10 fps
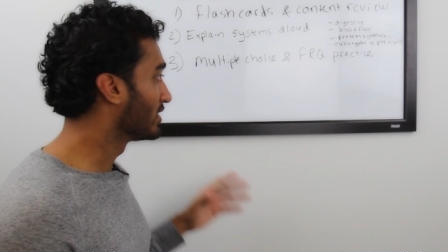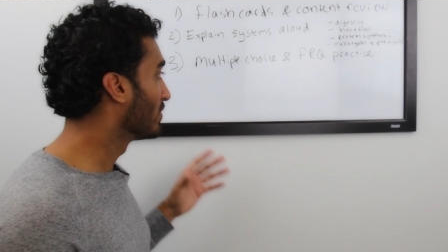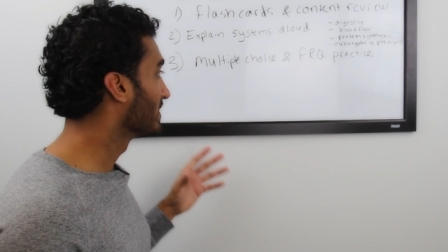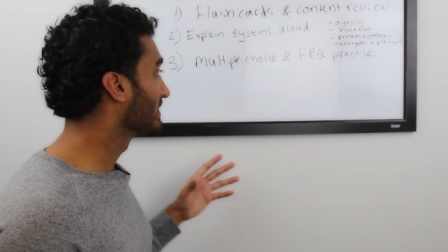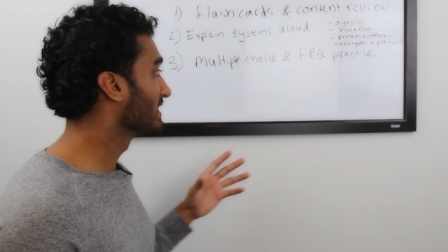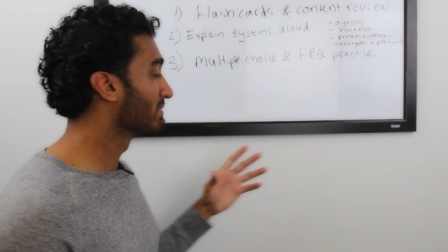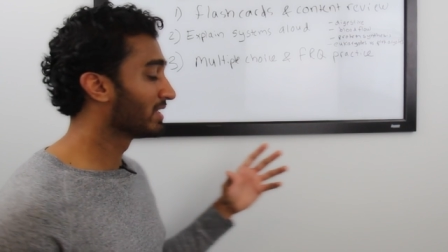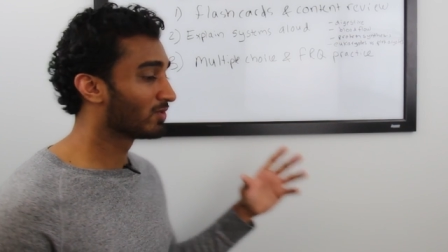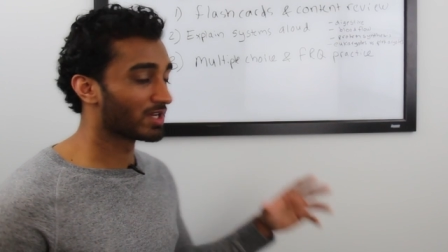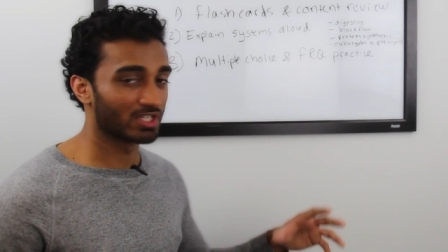You wanna see as
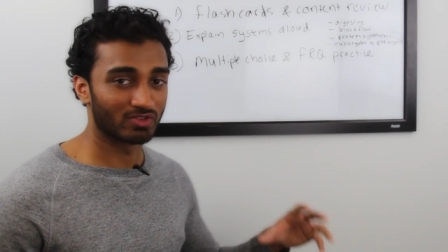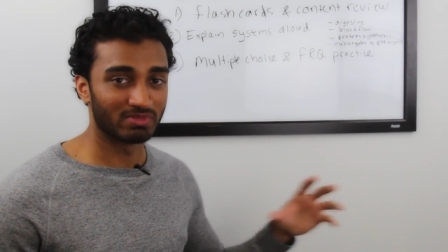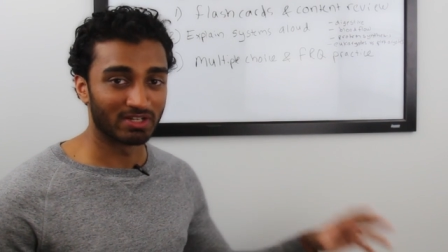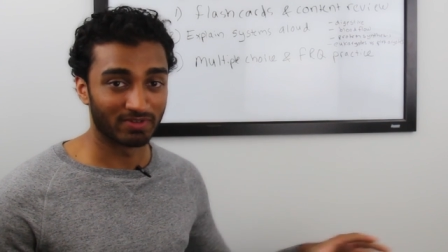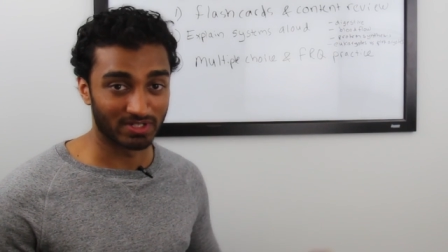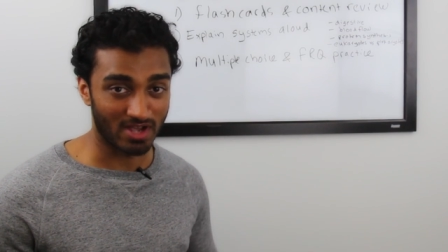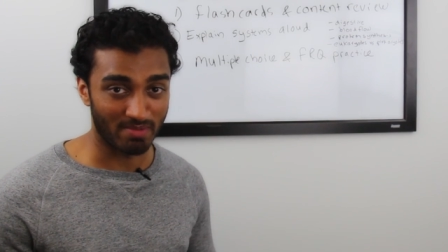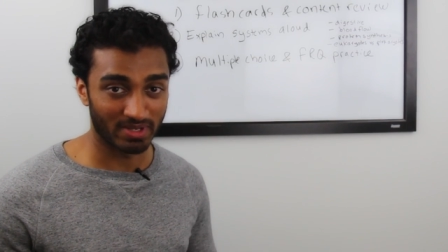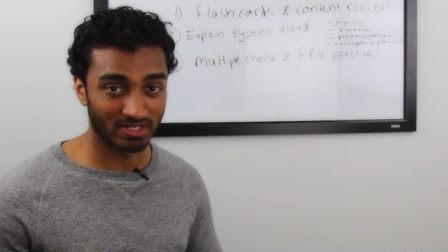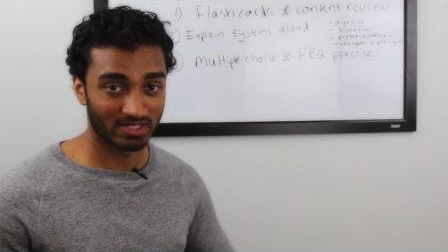many questions from different
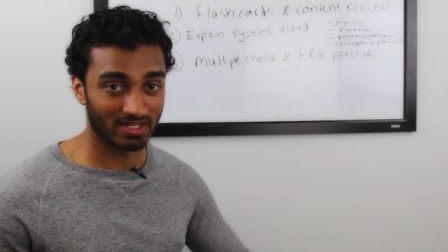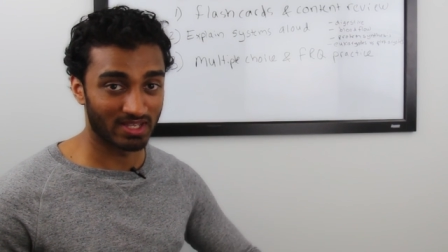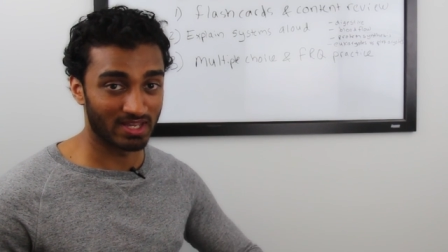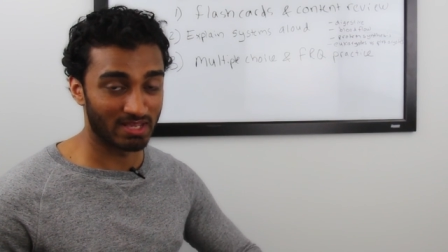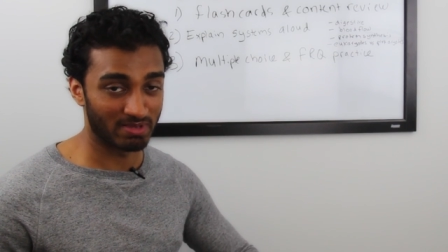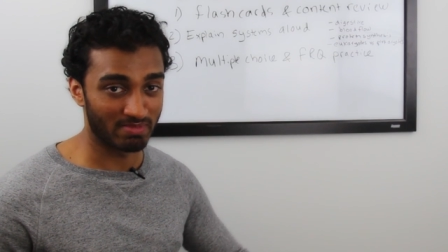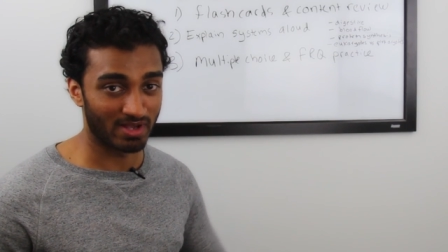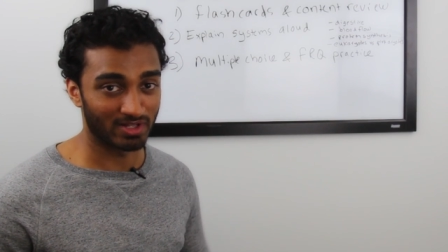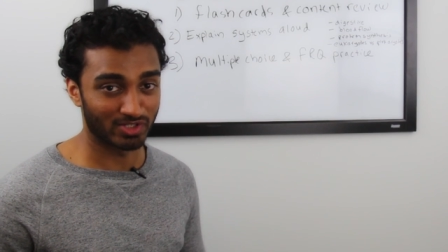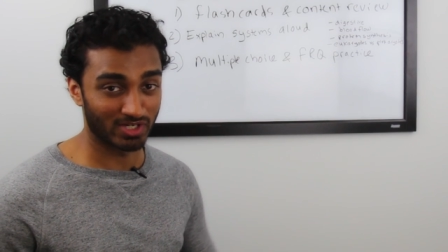topics in AP
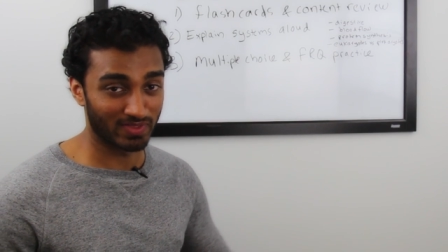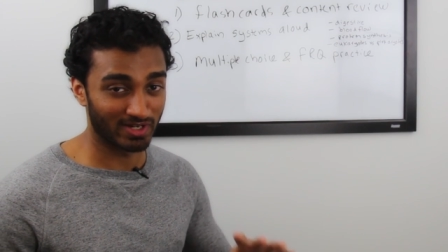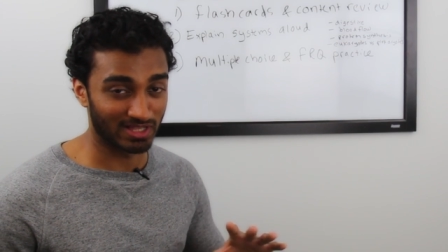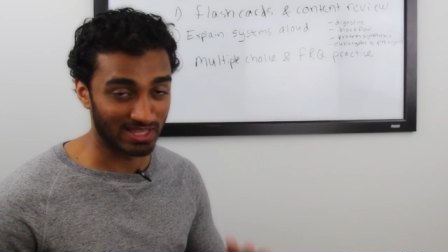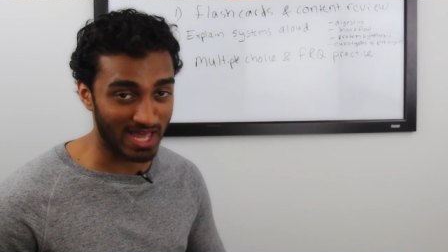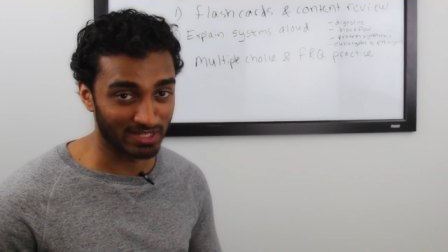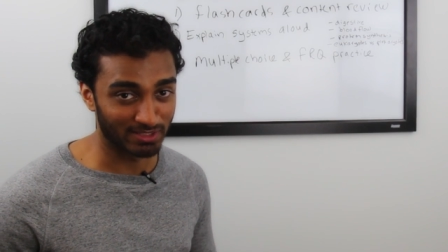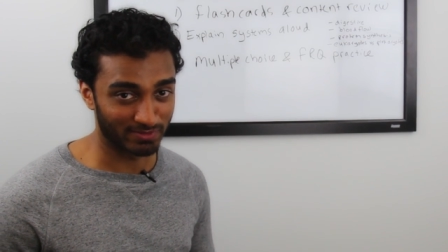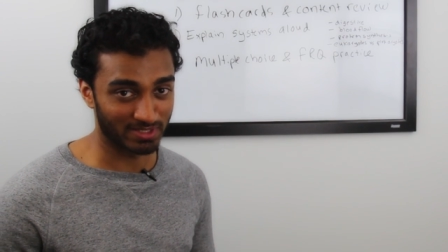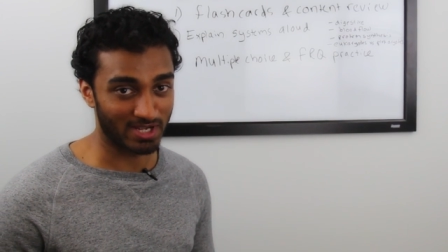Biology, and there are a lot of
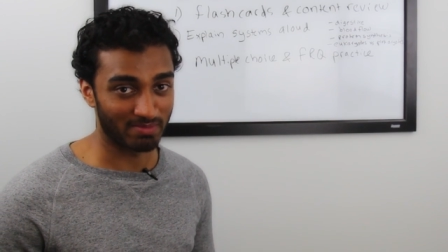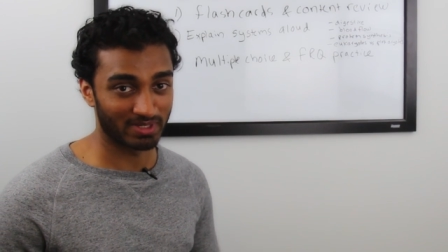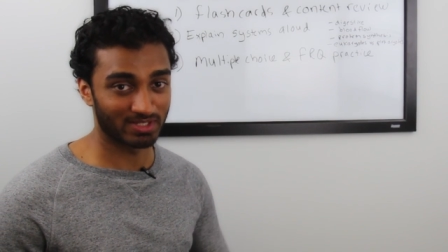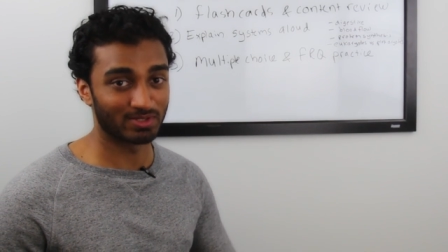different topics.